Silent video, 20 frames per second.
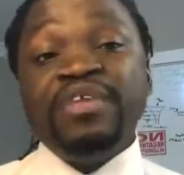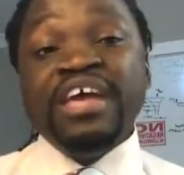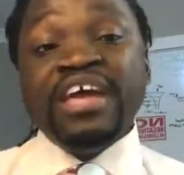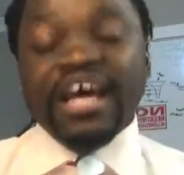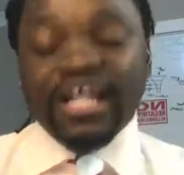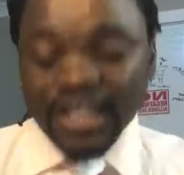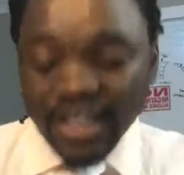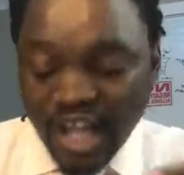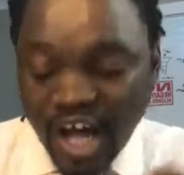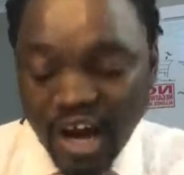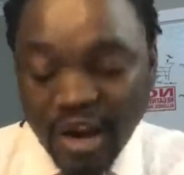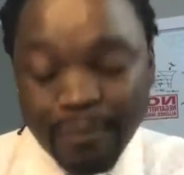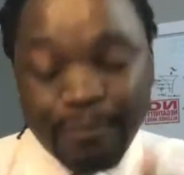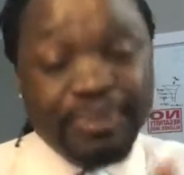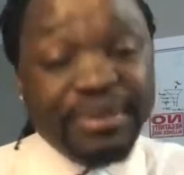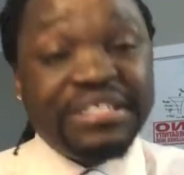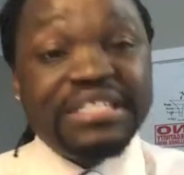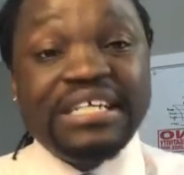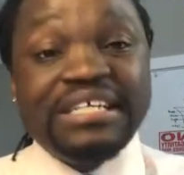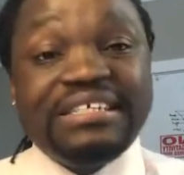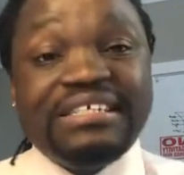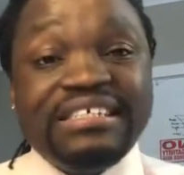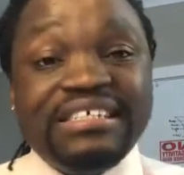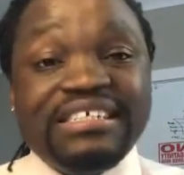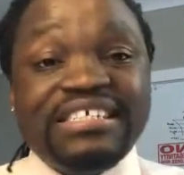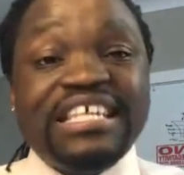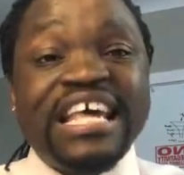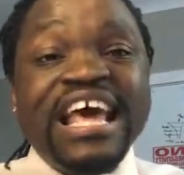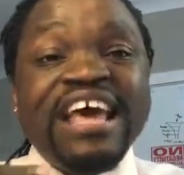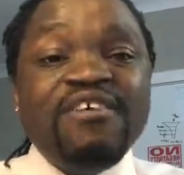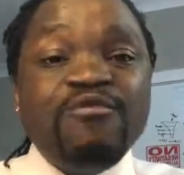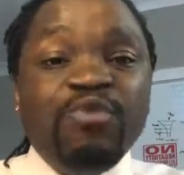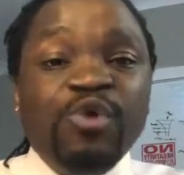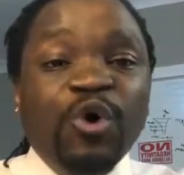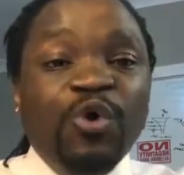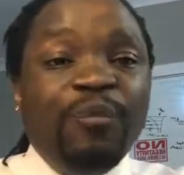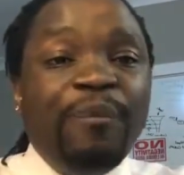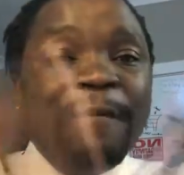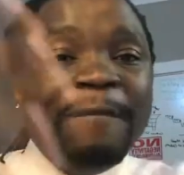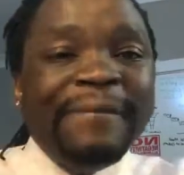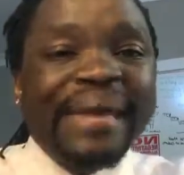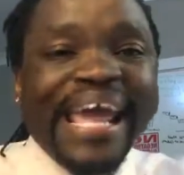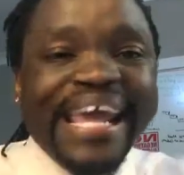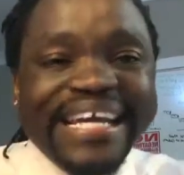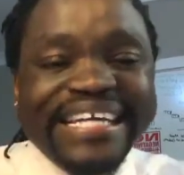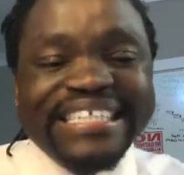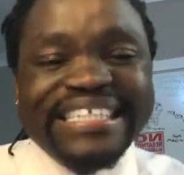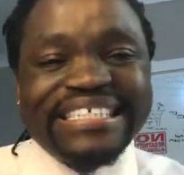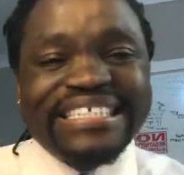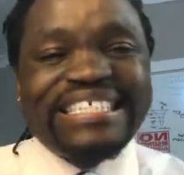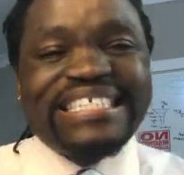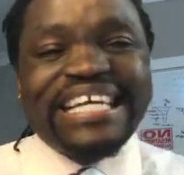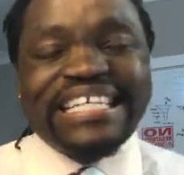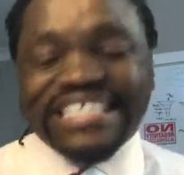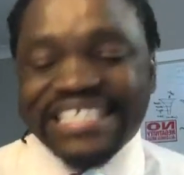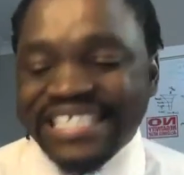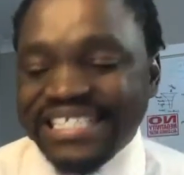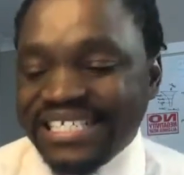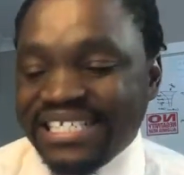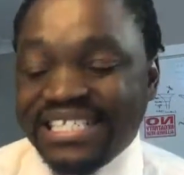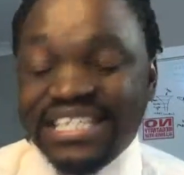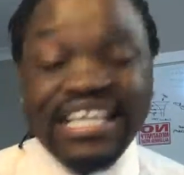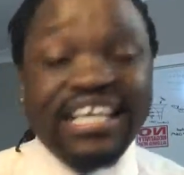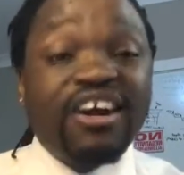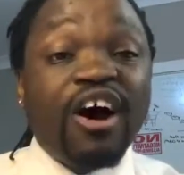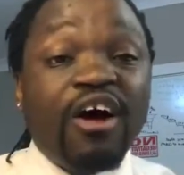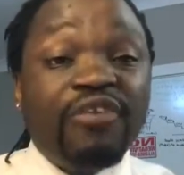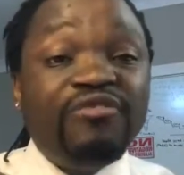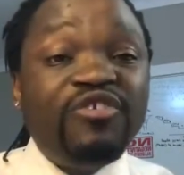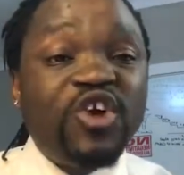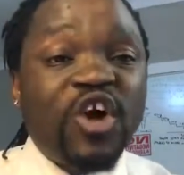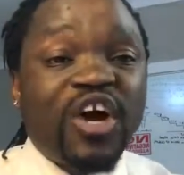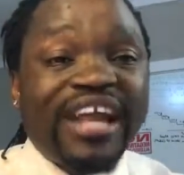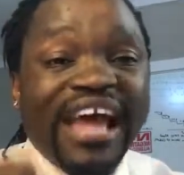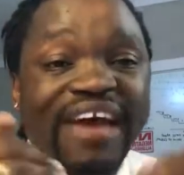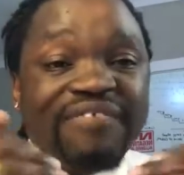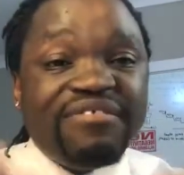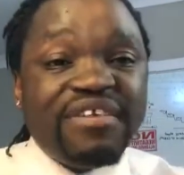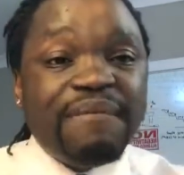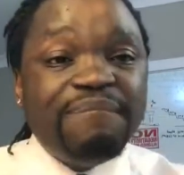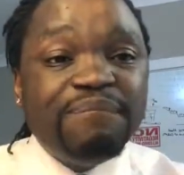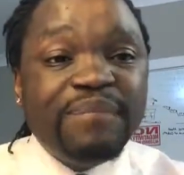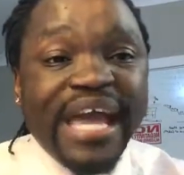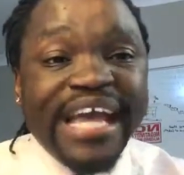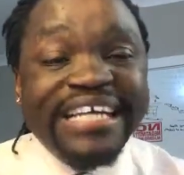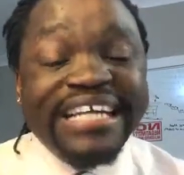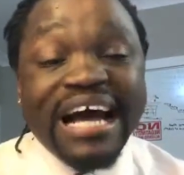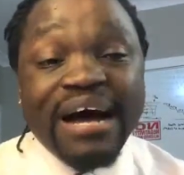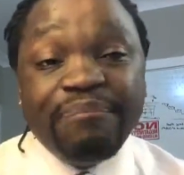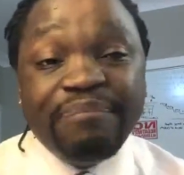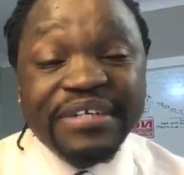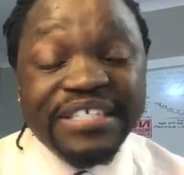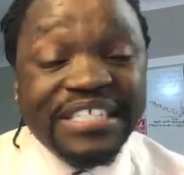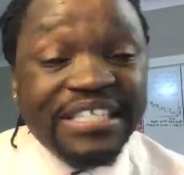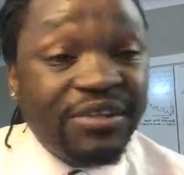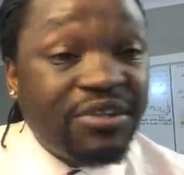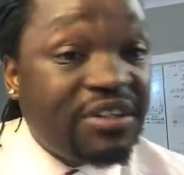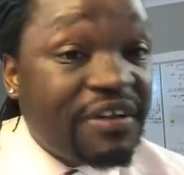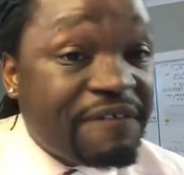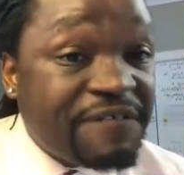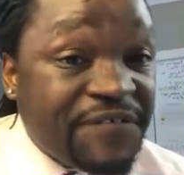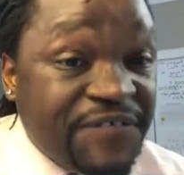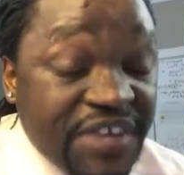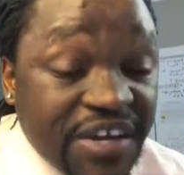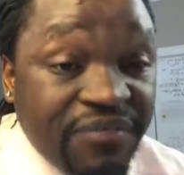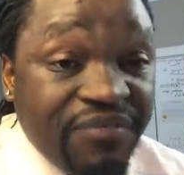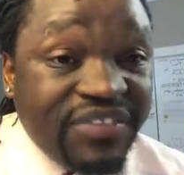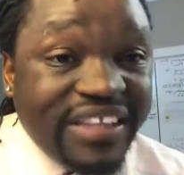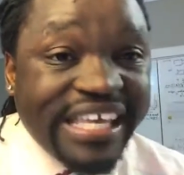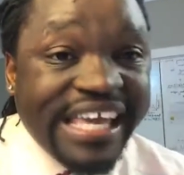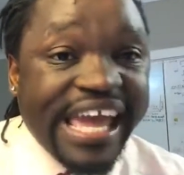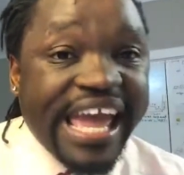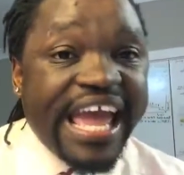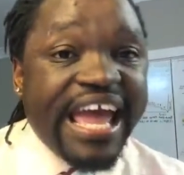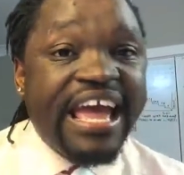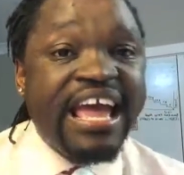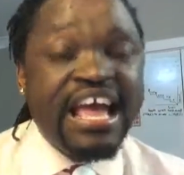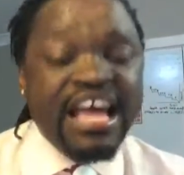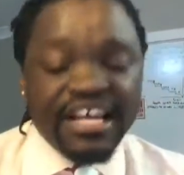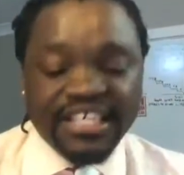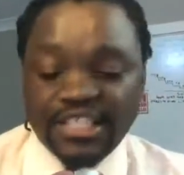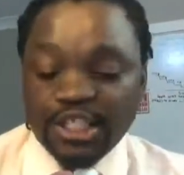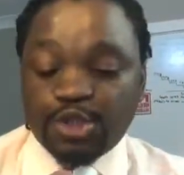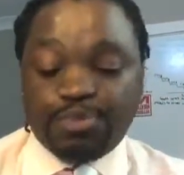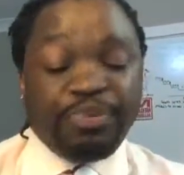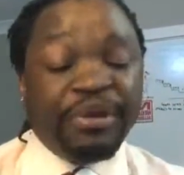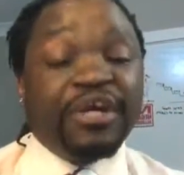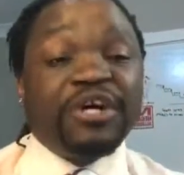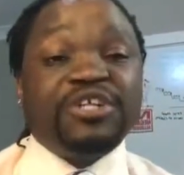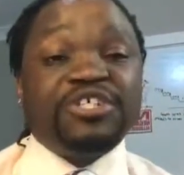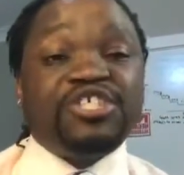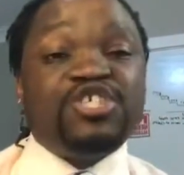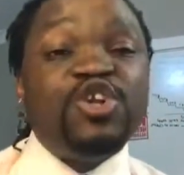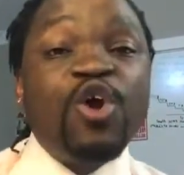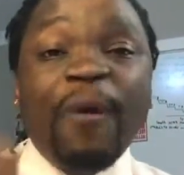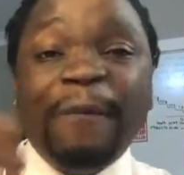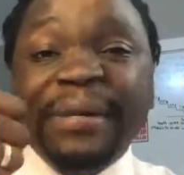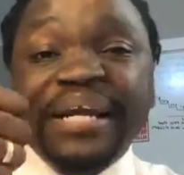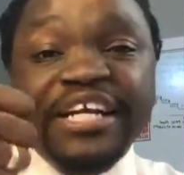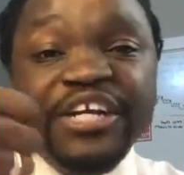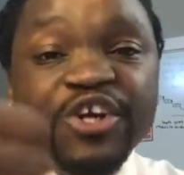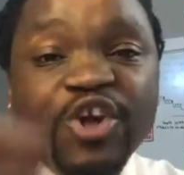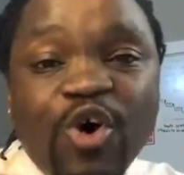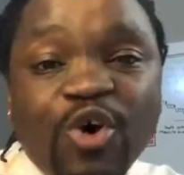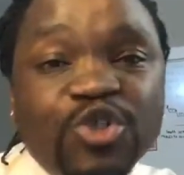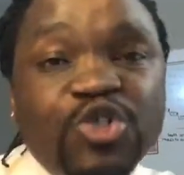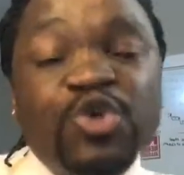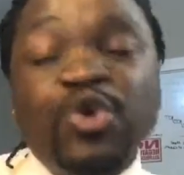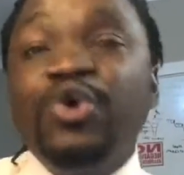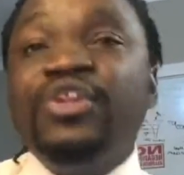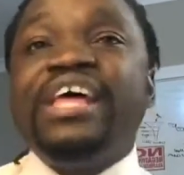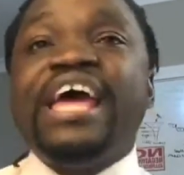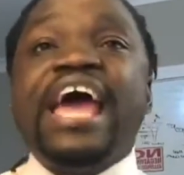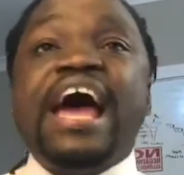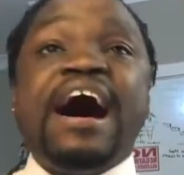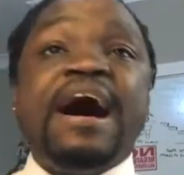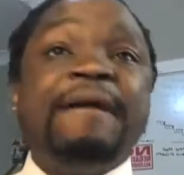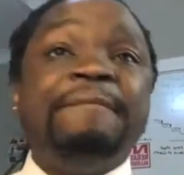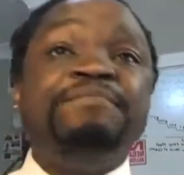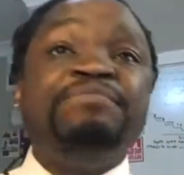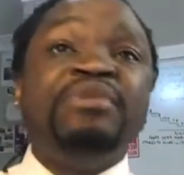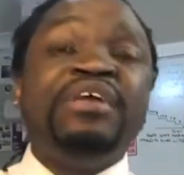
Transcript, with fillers: A lot of businesses will make the statistic of not having made up until the fifth year just because nobody knows who they are.